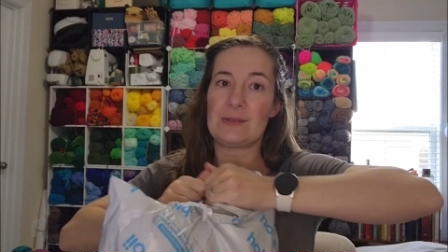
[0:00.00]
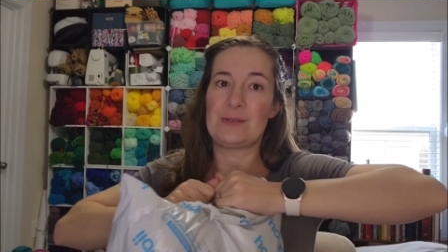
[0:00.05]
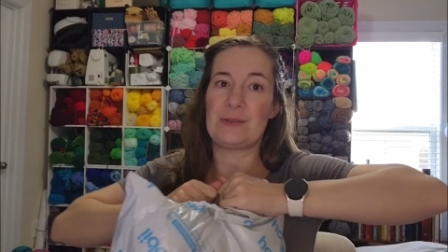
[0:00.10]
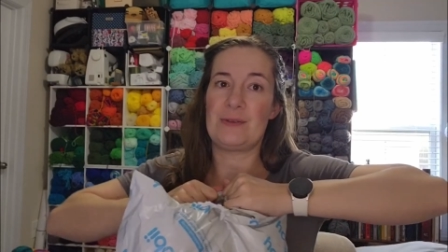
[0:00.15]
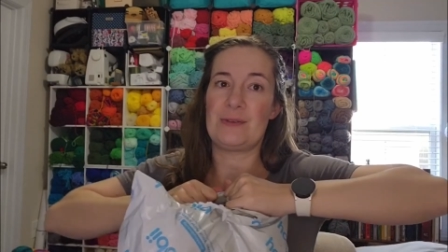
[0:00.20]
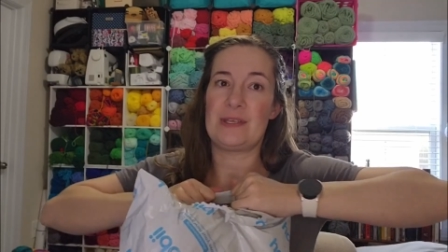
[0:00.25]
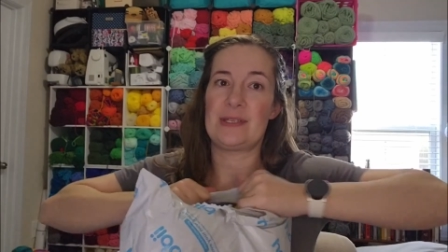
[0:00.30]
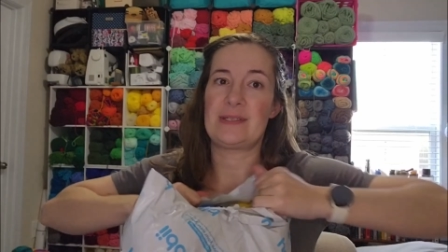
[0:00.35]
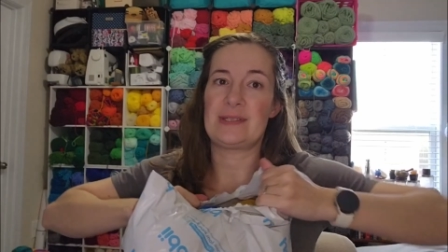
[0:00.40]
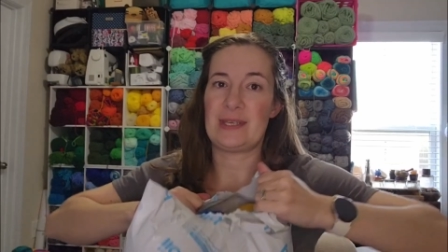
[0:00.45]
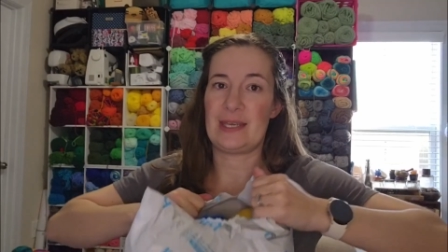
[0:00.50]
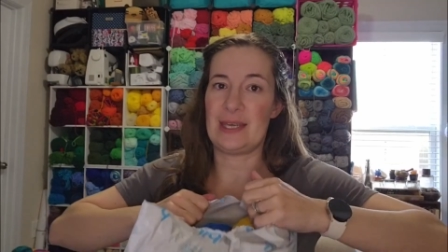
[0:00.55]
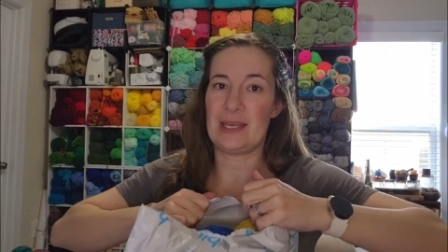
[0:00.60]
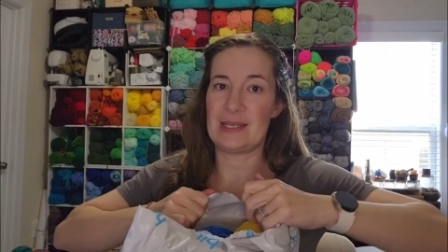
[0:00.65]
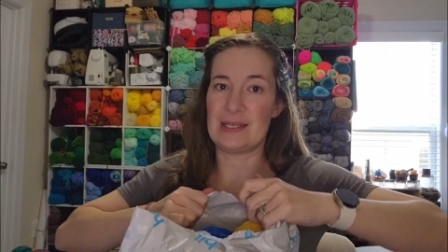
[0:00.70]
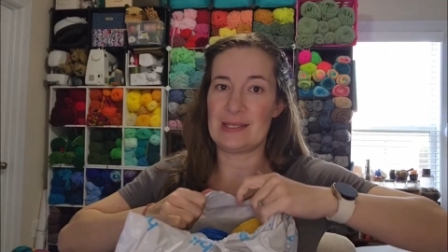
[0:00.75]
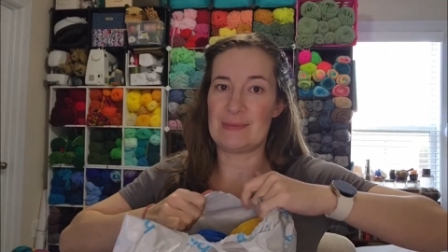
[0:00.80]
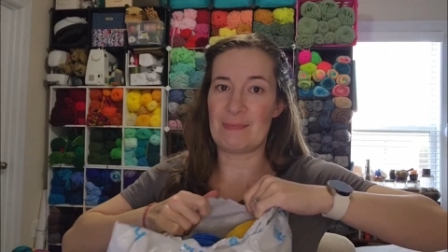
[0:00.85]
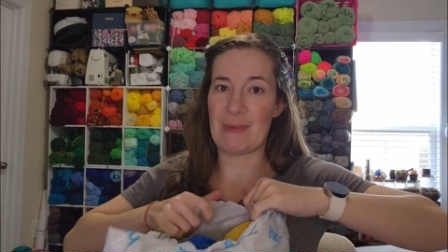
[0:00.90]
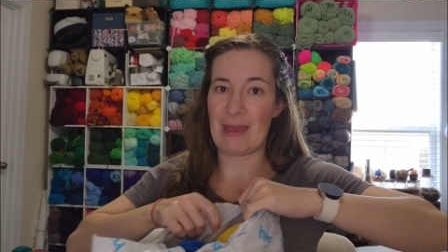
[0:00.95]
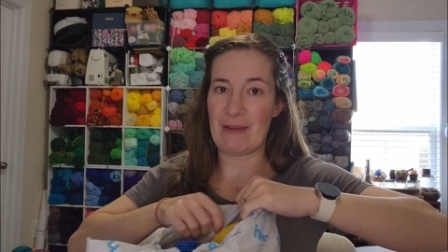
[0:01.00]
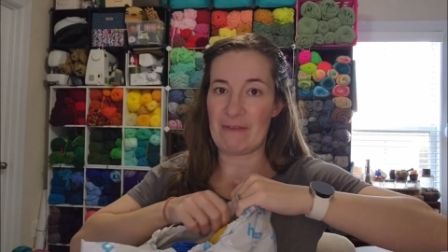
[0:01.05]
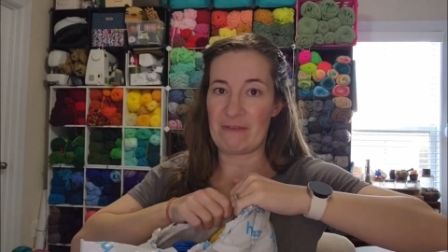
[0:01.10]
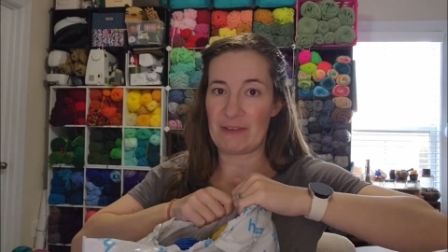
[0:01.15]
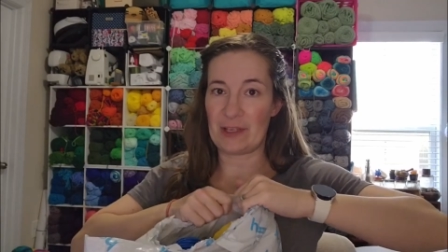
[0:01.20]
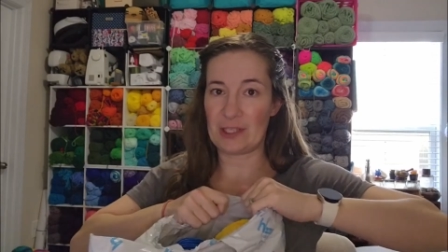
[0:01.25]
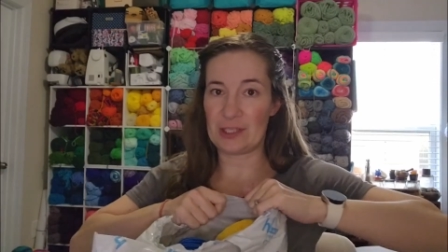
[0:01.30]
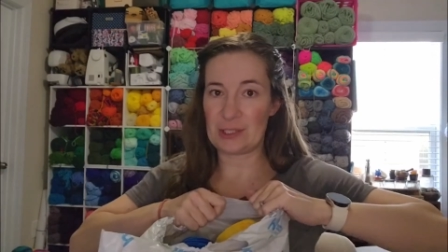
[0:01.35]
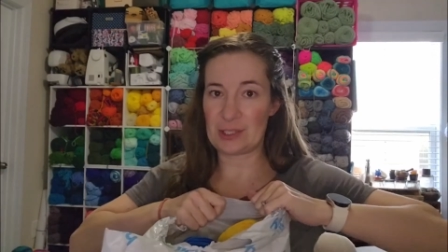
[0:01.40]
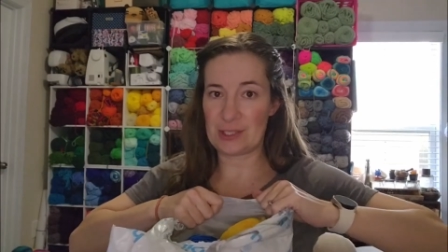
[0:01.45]
so this is my
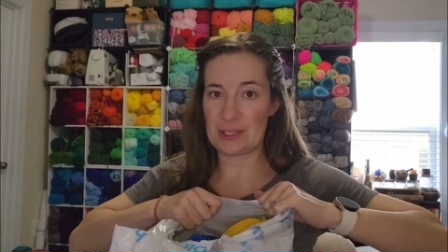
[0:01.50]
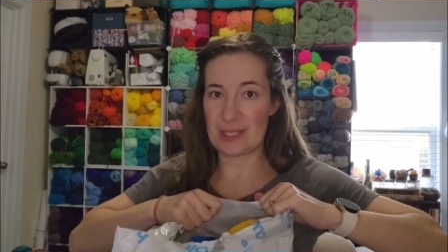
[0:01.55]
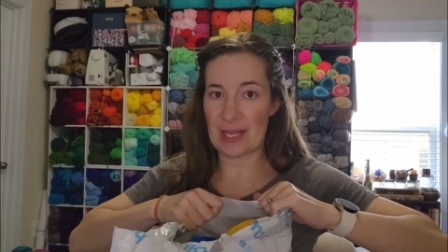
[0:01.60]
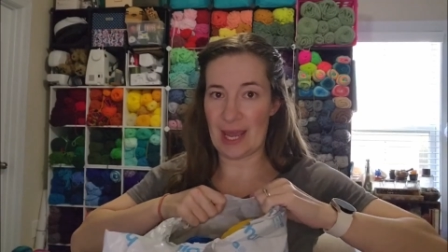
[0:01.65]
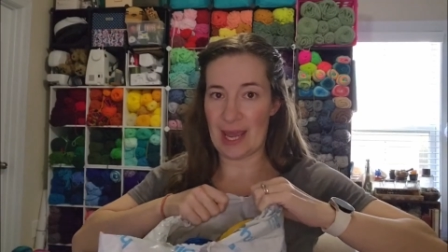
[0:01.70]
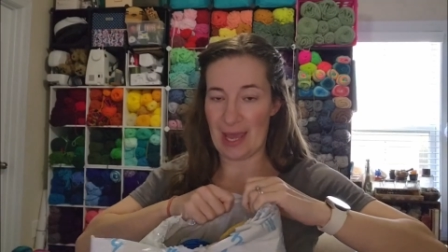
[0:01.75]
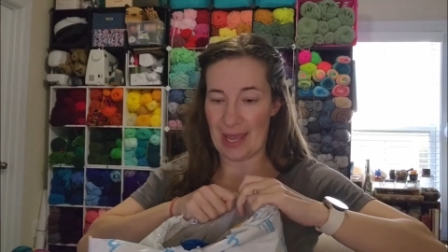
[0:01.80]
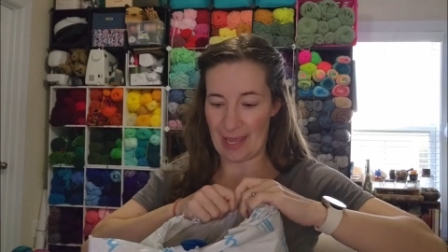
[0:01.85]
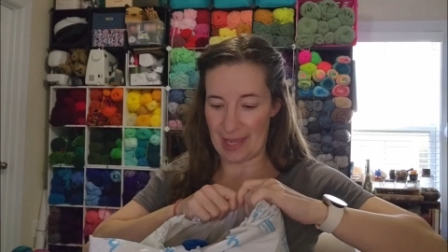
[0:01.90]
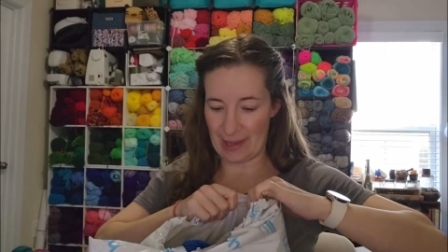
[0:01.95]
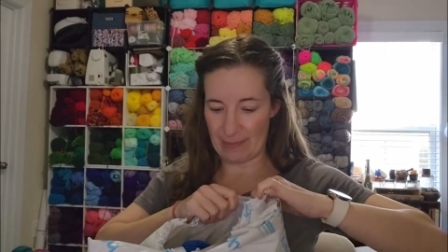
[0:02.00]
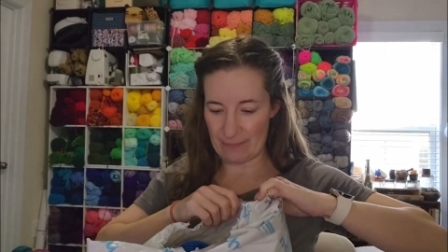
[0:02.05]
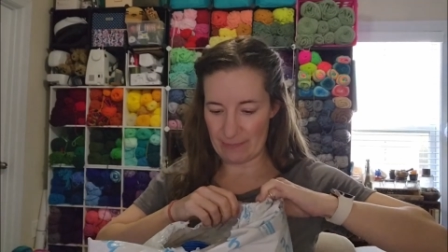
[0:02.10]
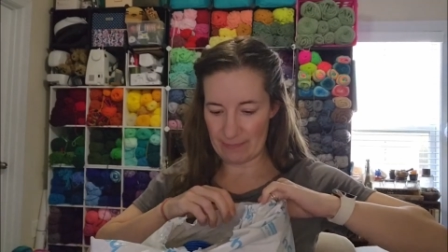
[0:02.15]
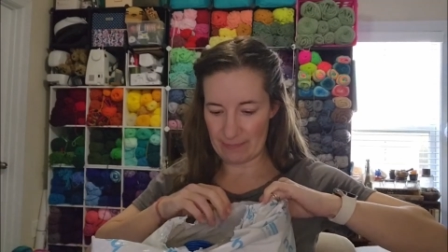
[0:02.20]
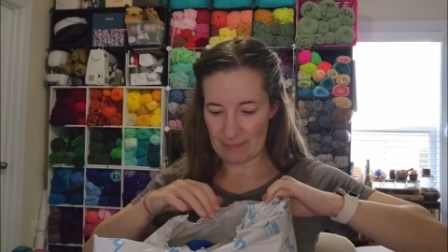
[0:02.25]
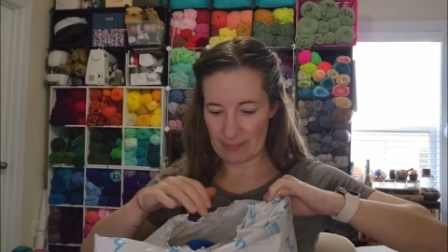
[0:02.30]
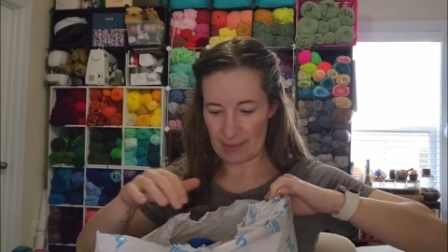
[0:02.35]
first time.